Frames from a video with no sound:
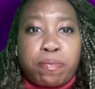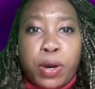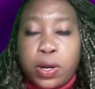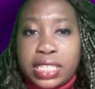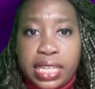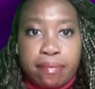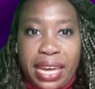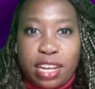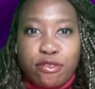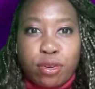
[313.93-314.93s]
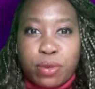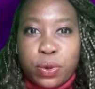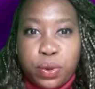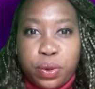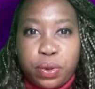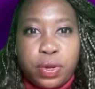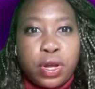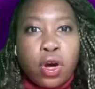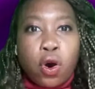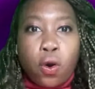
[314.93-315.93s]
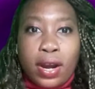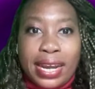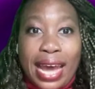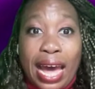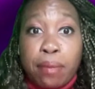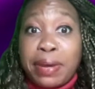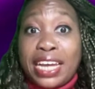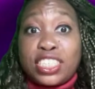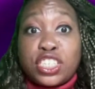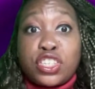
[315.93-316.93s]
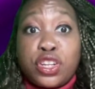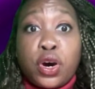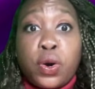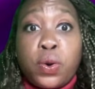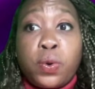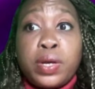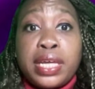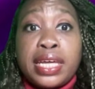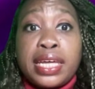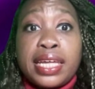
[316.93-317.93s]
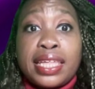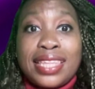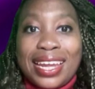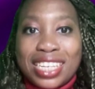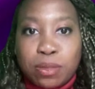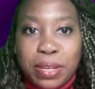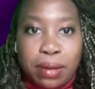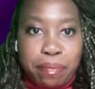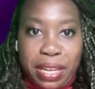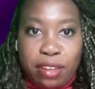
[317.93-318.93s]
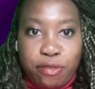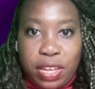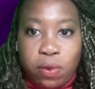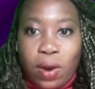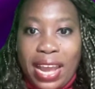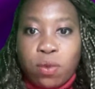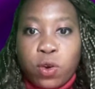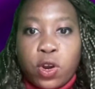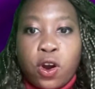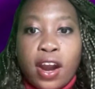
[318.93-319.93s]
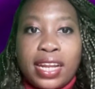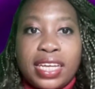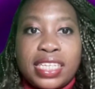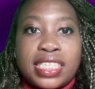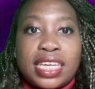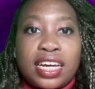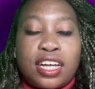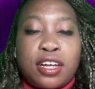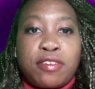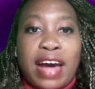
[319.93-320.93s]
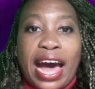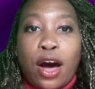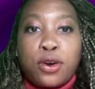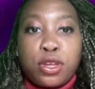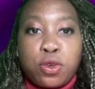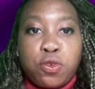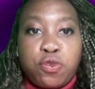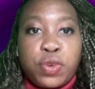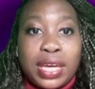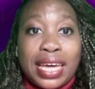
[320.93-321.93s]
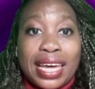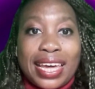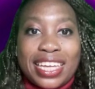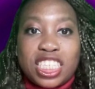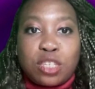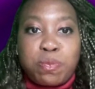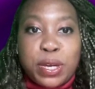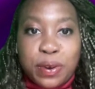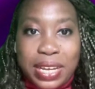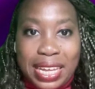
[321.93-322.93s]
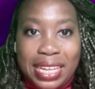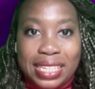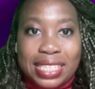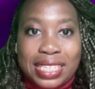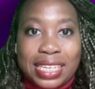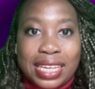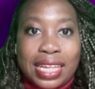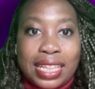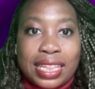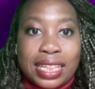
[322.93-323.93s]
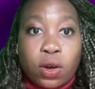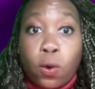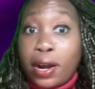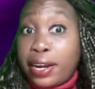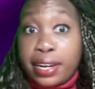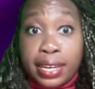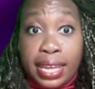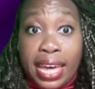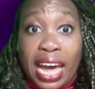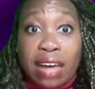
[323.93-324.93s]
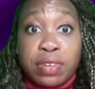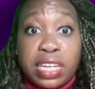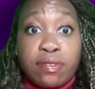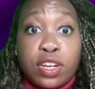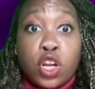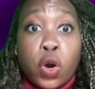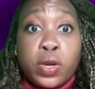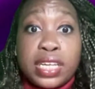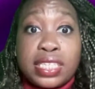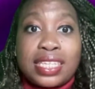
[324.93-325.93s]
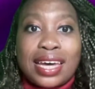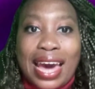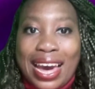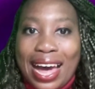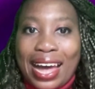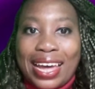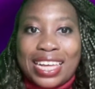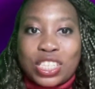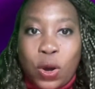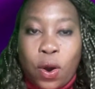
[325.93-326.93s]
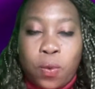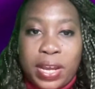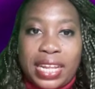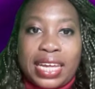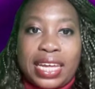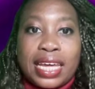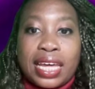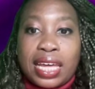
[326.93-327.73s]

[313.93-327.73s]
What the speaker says: personally embedded from Google or not, but I just know that it's been a benefit, right? Regardless of how you experienced or haven't even noticed, AI has already